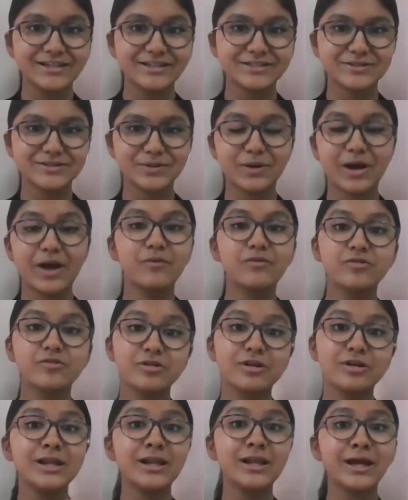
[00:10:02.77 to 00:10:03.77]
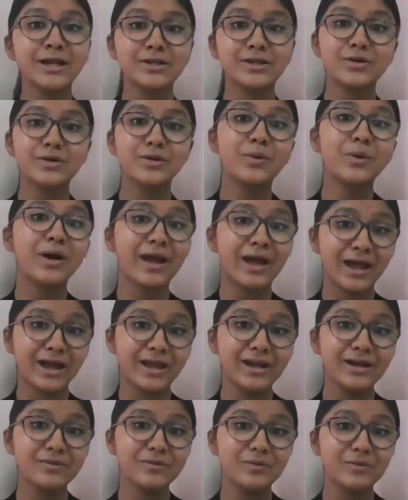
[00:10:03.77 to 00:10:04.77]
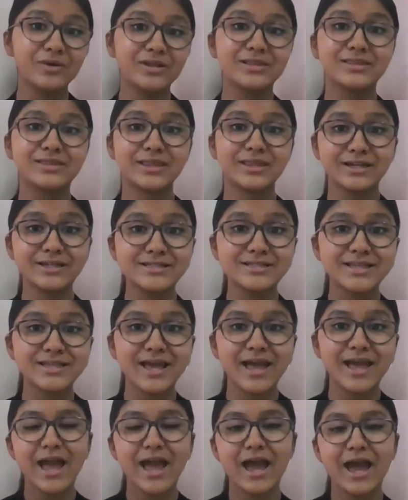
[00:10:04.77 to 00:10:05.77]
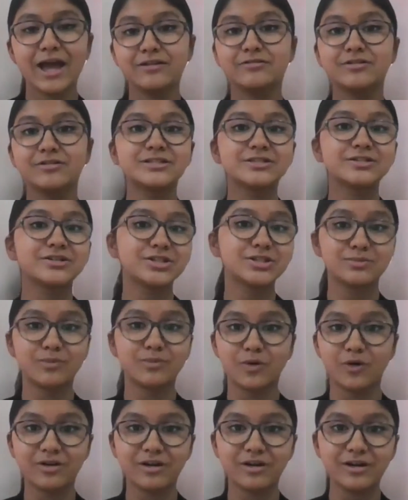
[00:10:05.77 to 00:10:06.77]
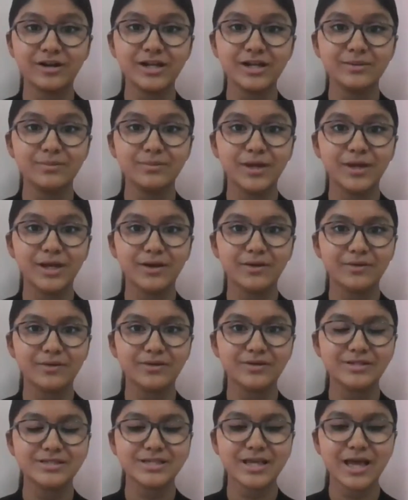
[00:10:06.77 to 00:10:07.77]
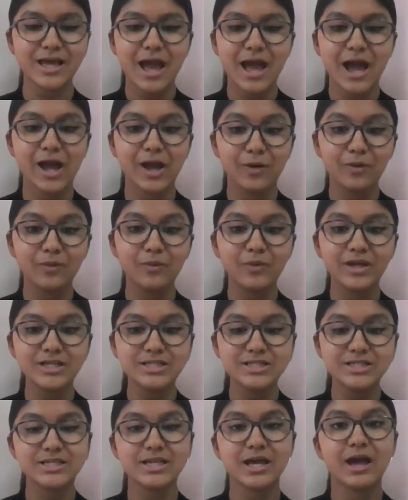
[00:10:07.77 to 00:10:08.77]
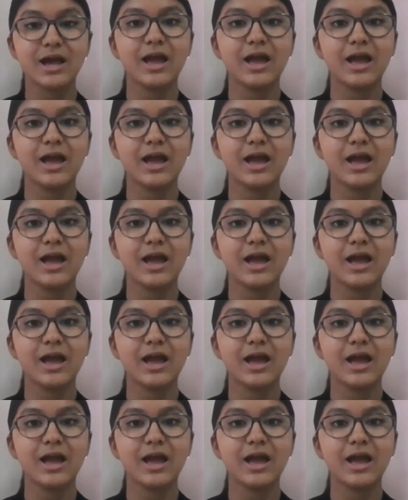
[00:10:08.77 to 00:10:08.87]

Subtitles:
So I would really like to go ahead with this and research more on it because I always